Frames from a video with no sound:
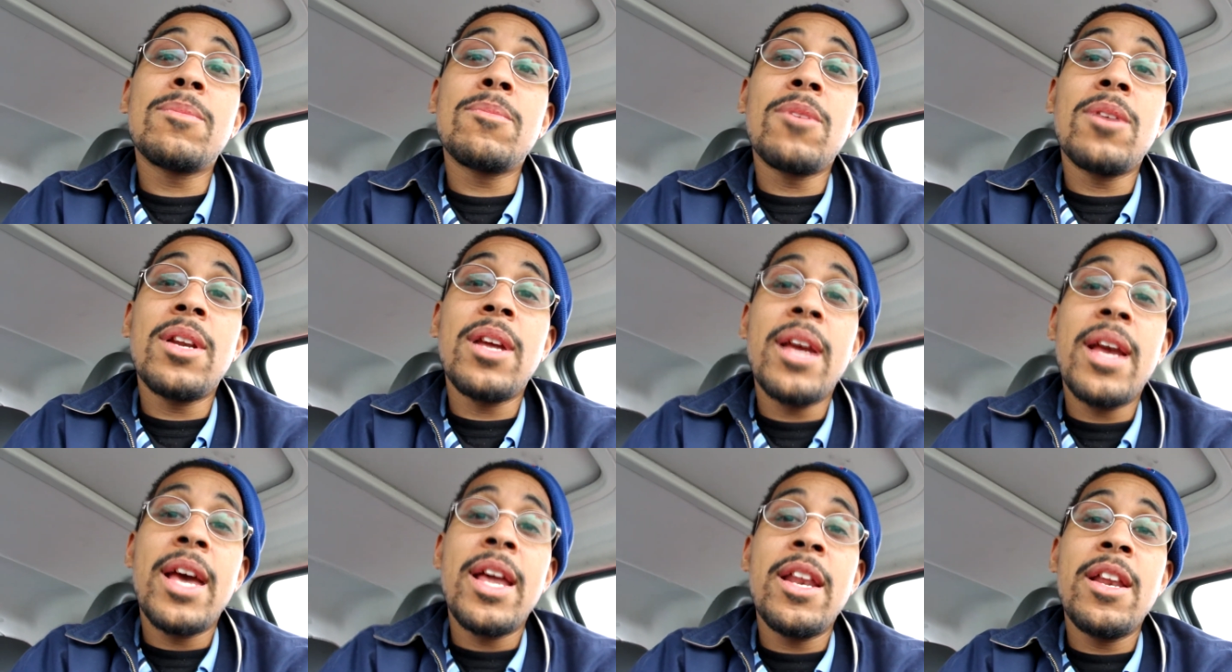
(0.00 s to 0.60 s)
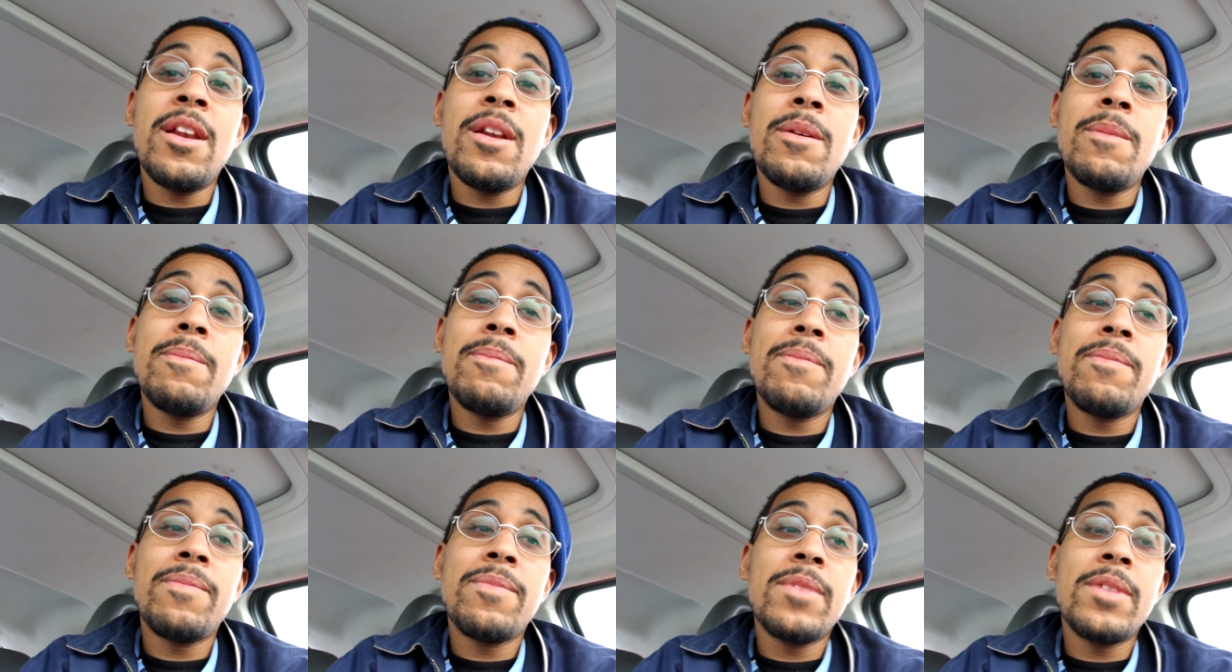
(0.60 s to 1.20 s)
I'm gonna edit
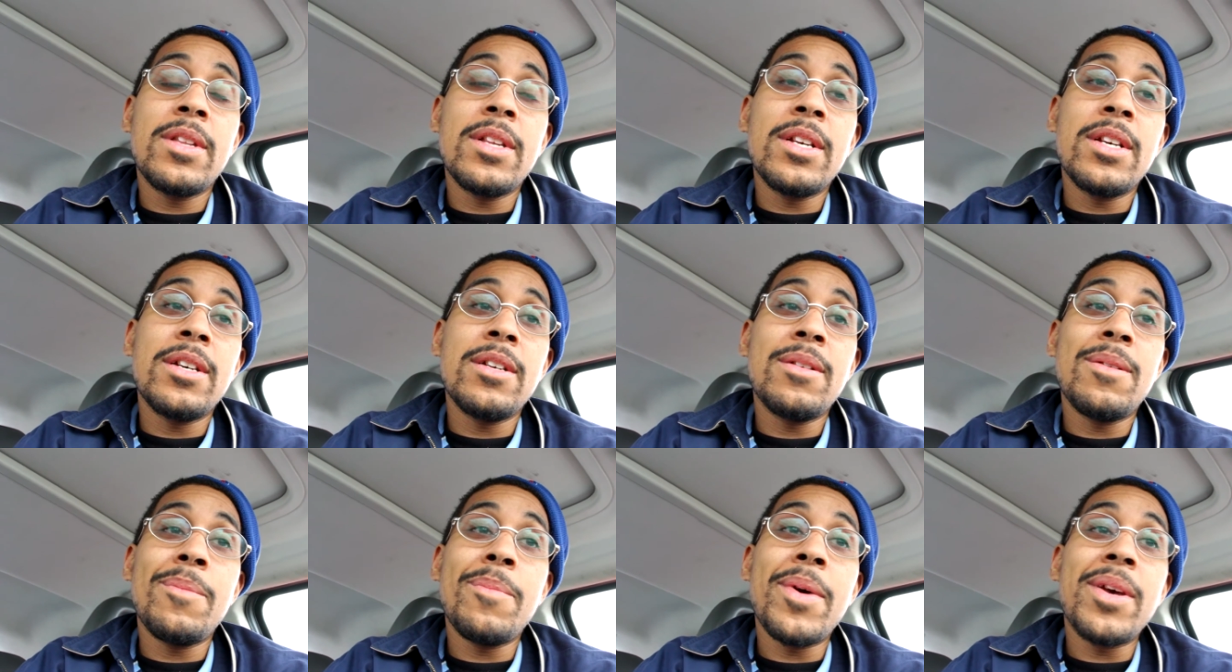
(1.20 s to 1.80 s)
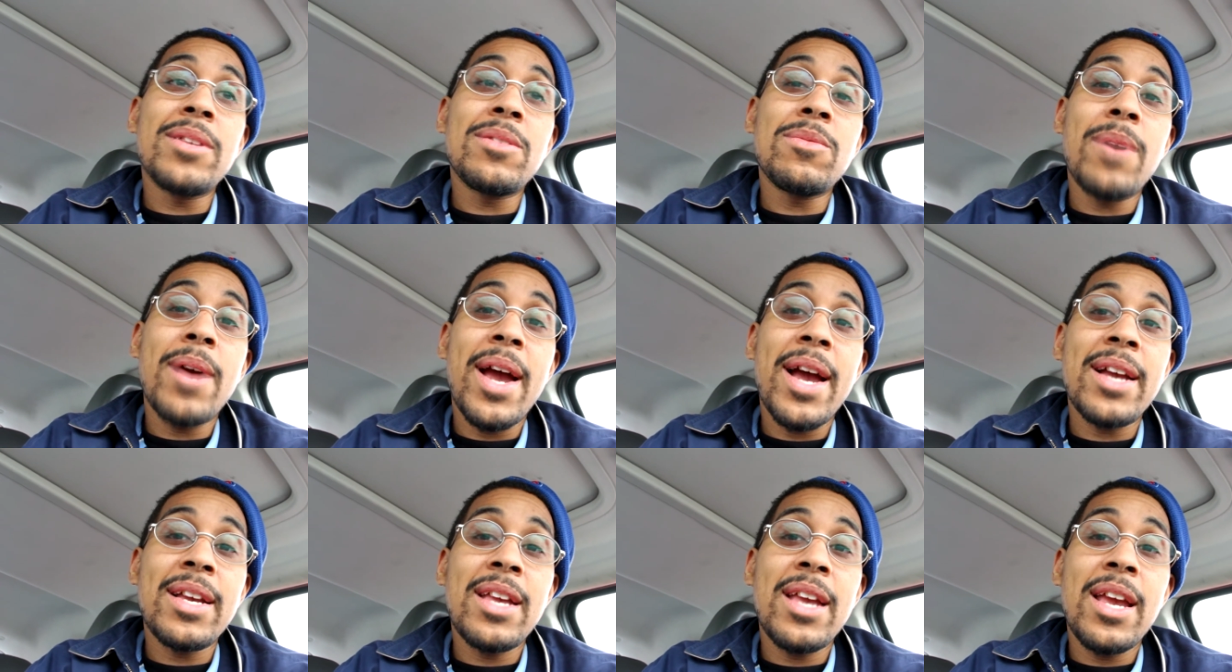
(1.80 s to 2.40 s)
them the best way
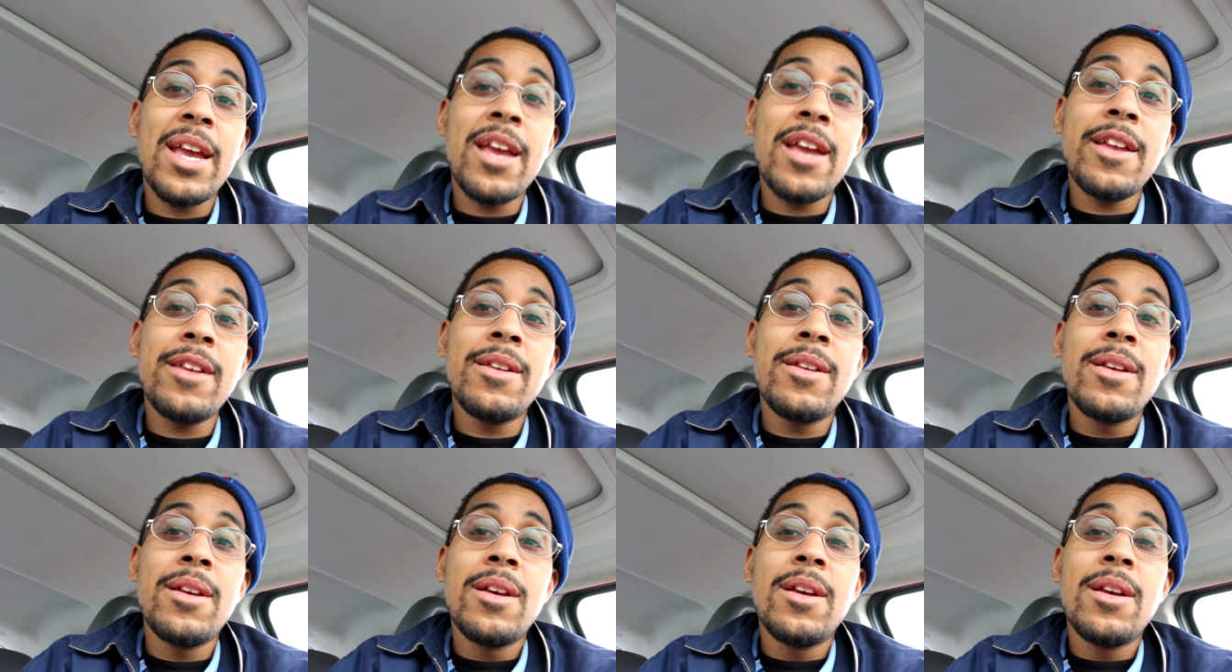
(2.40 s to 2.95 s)
I can,